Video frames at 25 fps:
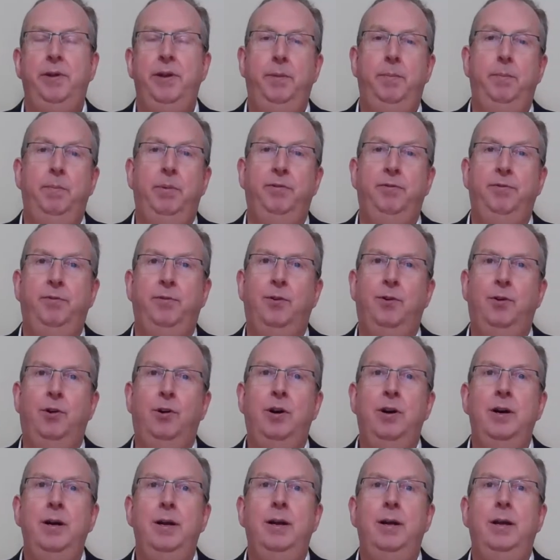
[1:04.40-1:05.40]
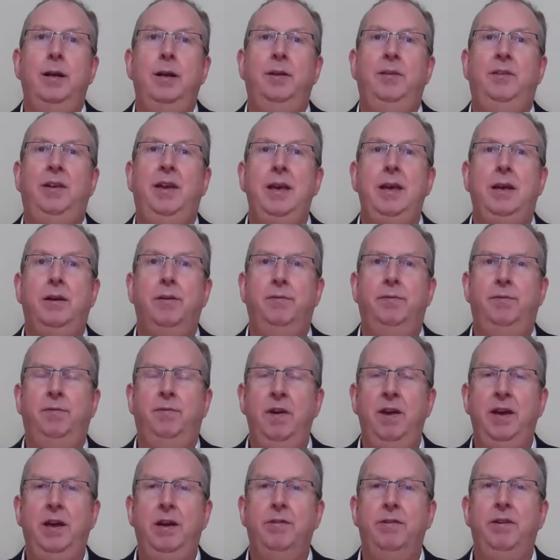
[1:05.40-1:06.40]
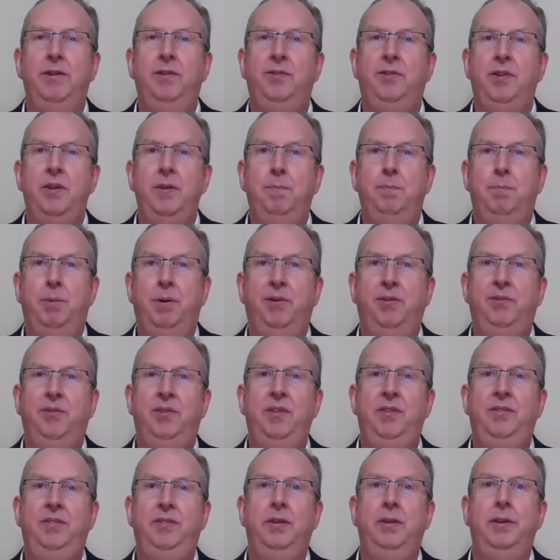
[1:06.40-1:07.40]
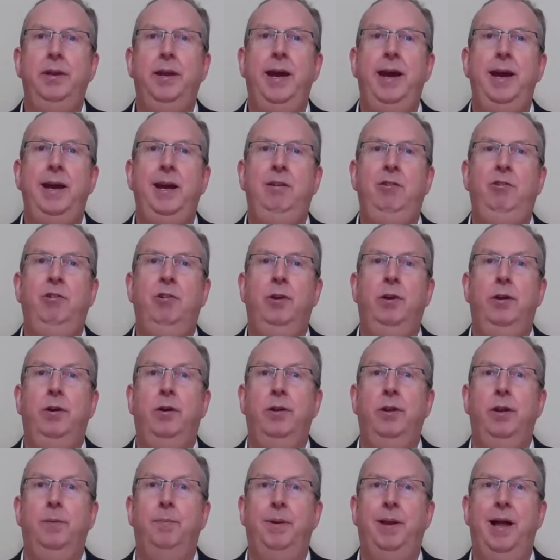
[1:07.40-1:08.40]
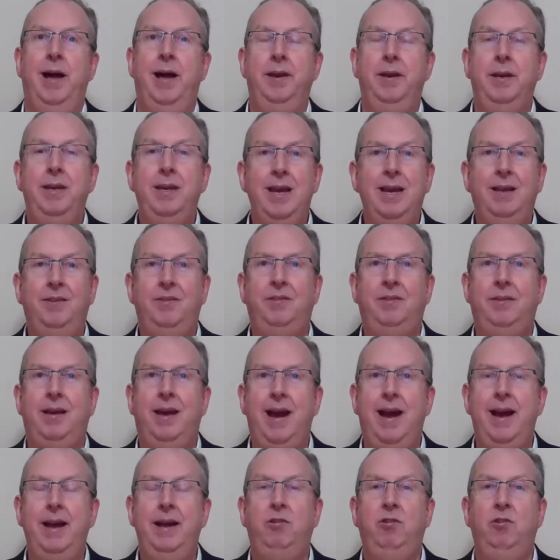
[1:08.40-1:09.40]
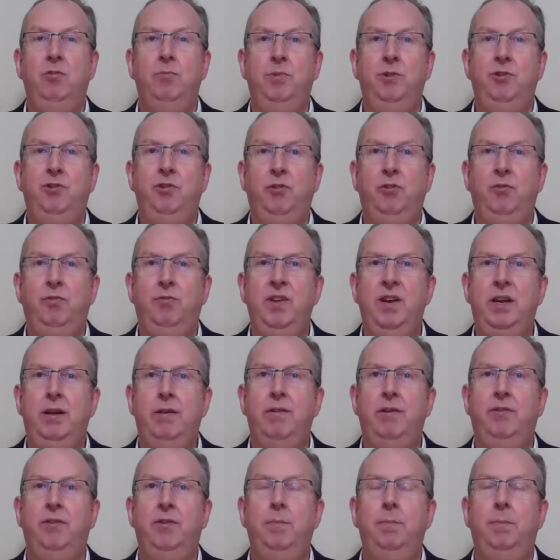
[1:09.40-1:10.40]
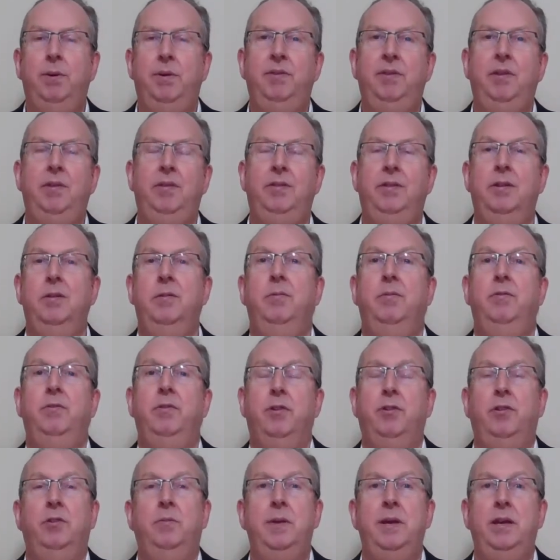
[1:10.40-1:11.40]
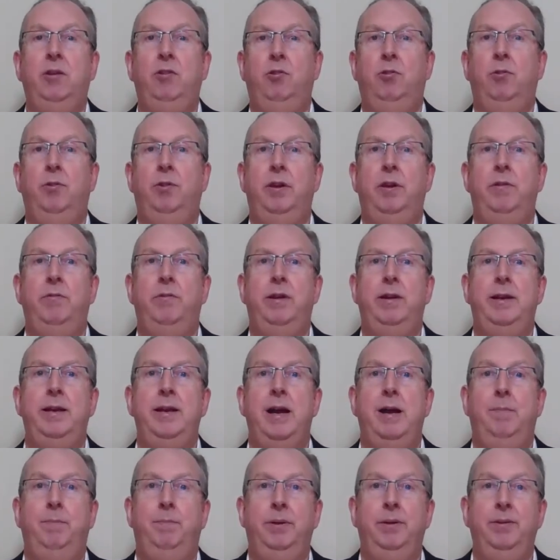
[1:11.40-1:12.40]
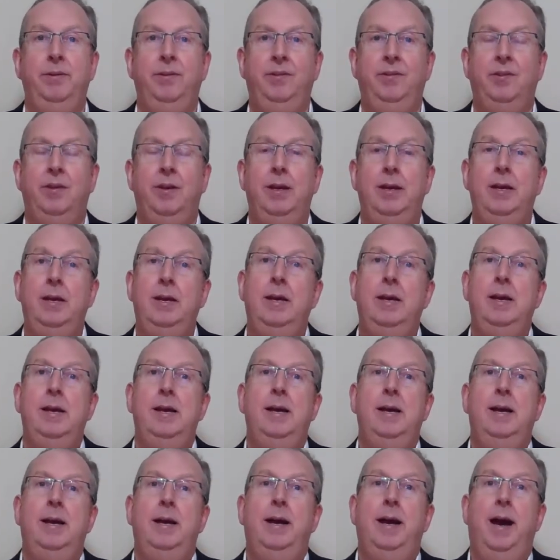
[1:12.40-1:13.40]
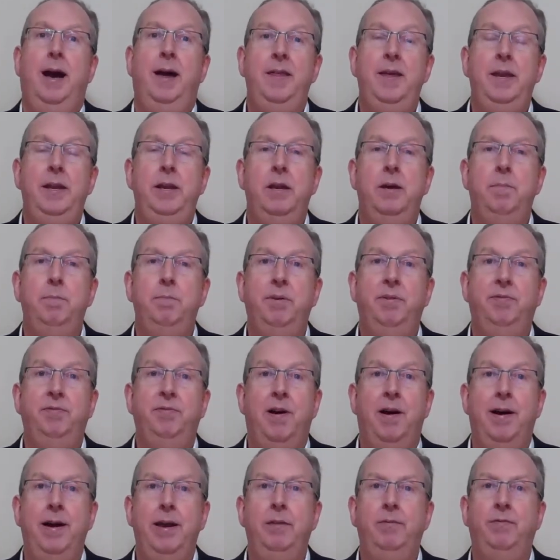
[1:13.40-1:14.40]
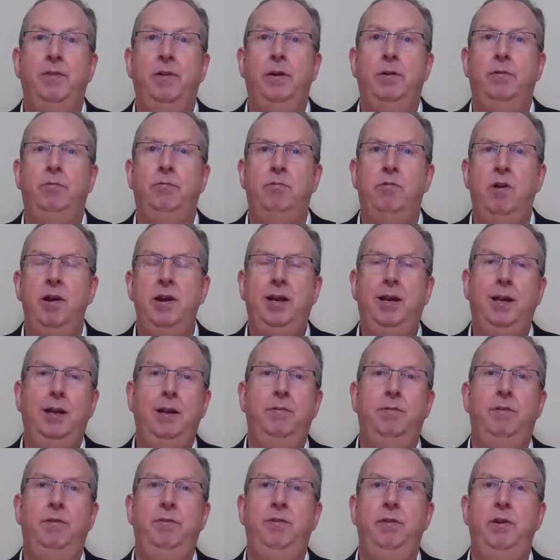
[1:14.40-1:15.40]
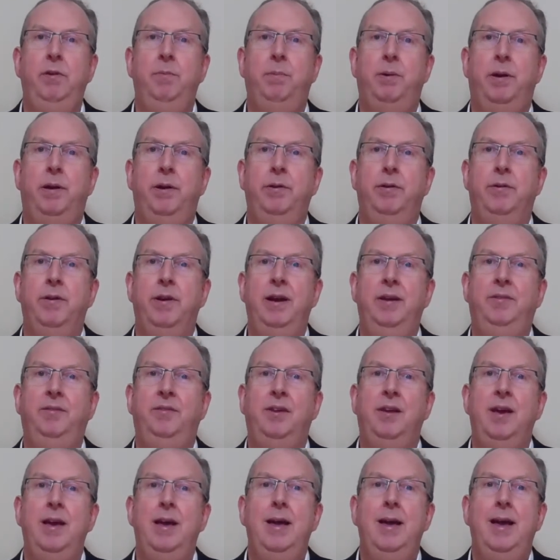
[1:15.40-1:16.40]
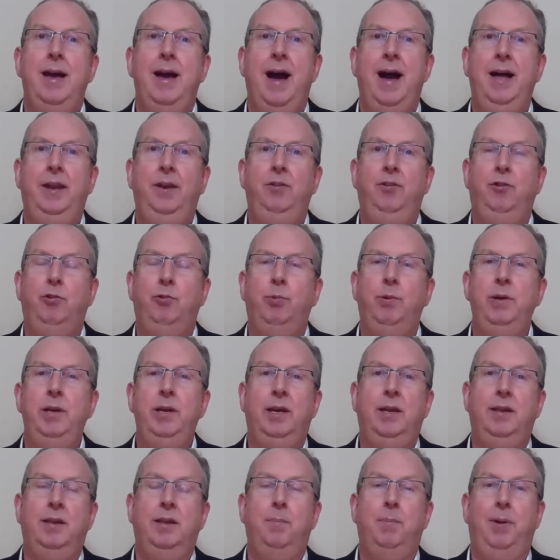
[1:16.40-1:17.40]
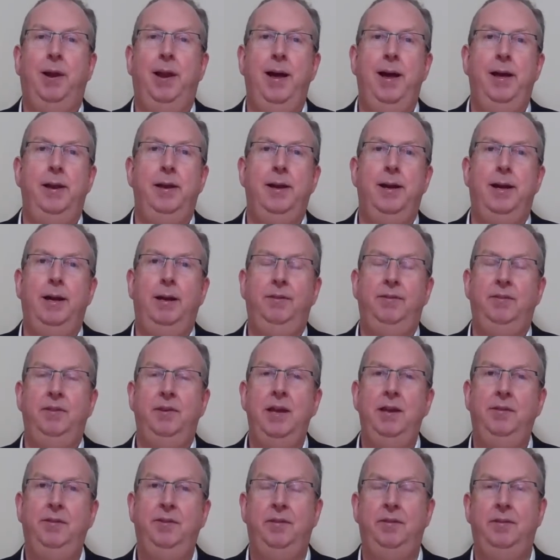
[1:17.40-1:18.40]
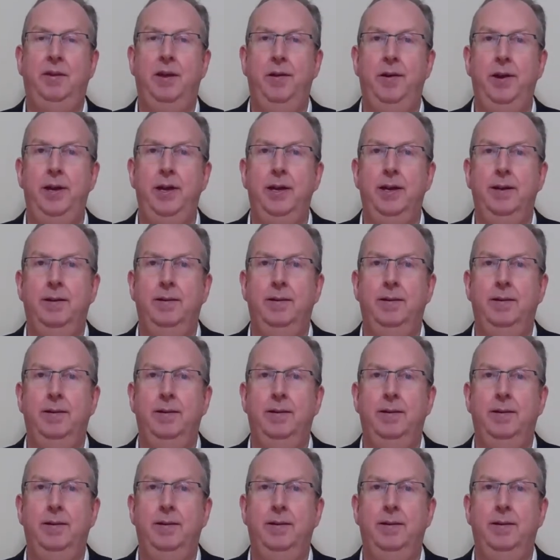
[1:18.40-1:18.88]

number four, take vigorous and persistent action on the plan. Yes, action which is vigorous and persistent. We've got to make sure that it really happens. And then number five, regularly review progress and tweak the plan as necessary.